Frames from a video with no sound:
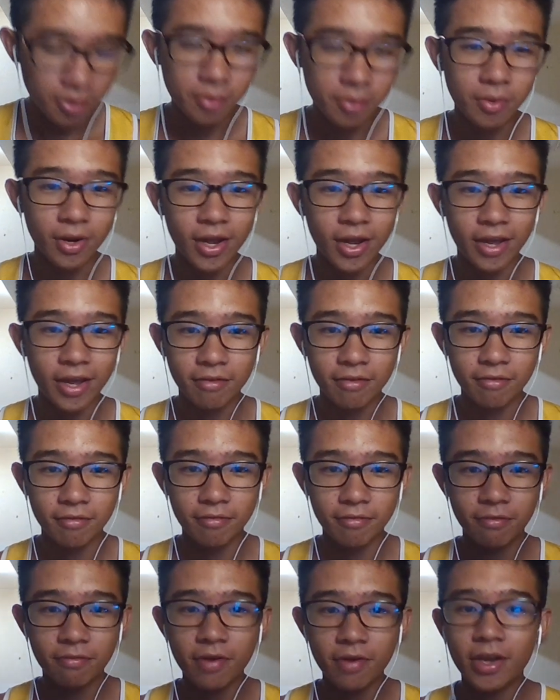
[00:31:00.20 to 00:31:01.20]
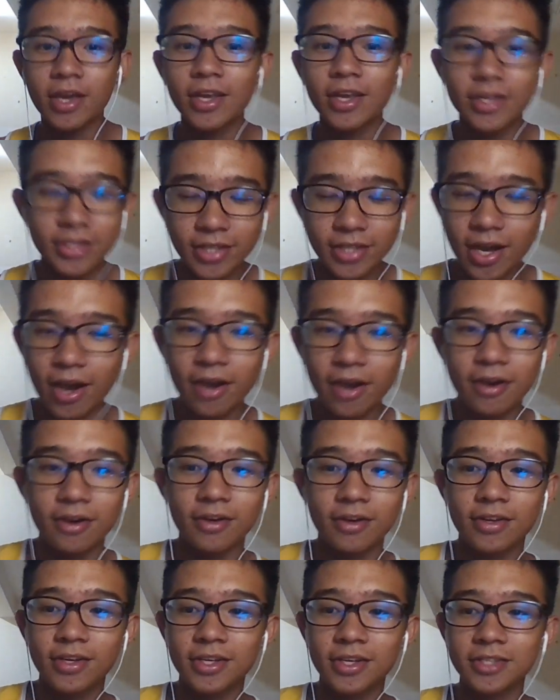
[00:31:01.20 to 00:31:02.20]
were like fucking tired
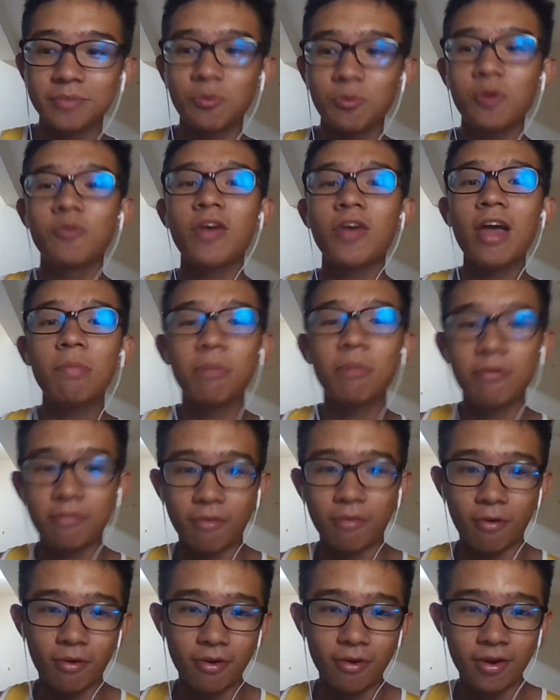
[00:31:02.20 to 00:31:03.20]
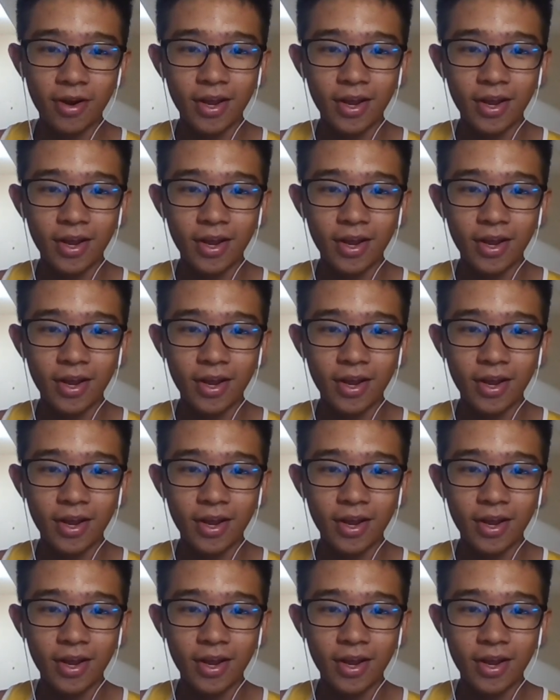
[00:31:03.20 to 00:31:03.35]
because we ran before,